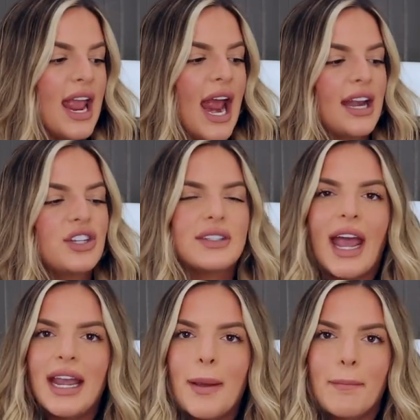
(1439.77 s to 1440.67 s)
And it just
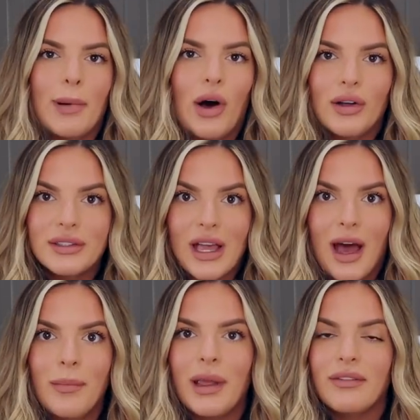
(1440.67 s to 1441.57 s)
kind of balls
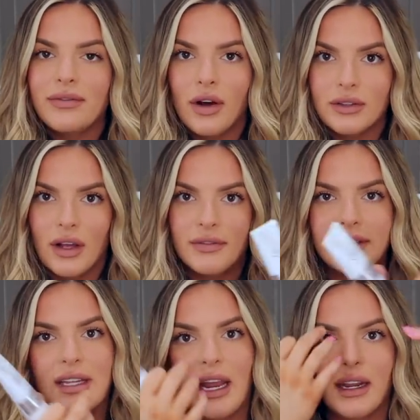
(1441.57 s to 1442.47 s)
up and falls off the
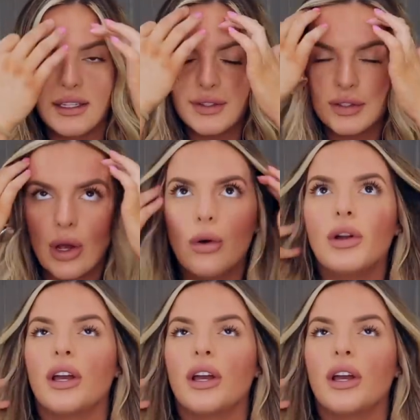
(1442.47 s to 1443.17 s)
skin. It's so